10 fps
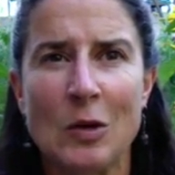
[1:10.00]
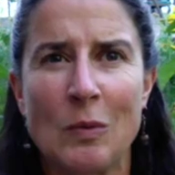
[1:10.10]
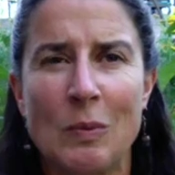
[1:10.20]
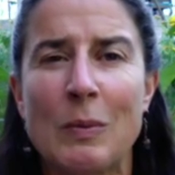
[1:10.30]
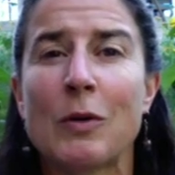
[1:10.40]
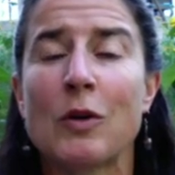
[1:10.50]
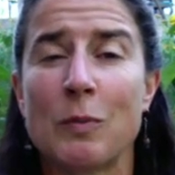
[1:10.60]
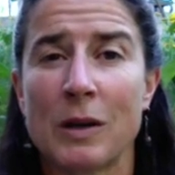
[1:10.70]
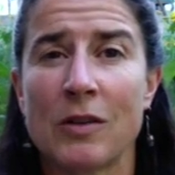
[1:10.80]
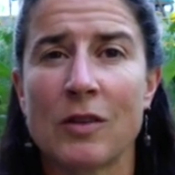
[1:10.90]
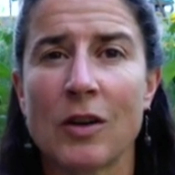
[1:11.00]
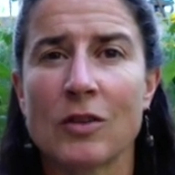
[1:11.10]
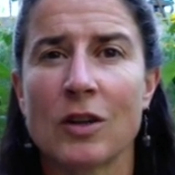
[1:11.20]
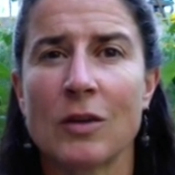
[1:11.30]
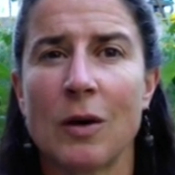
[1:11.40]
people who've been
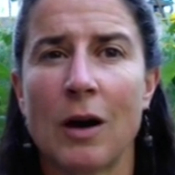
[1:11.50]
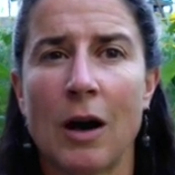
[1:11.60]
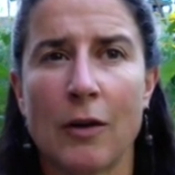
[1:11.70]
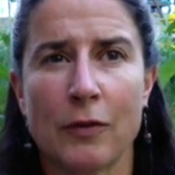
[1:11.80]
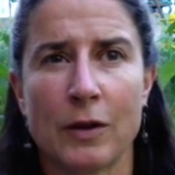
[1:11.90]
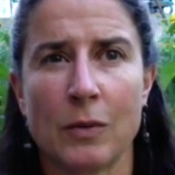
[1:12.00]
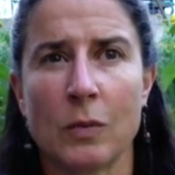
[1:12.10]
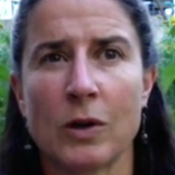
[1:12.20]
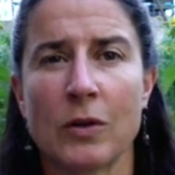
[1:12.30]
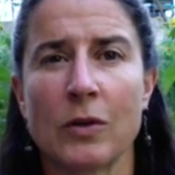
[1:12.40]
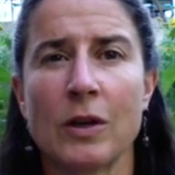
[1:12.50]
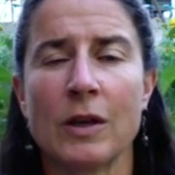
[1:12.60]
assaulted often will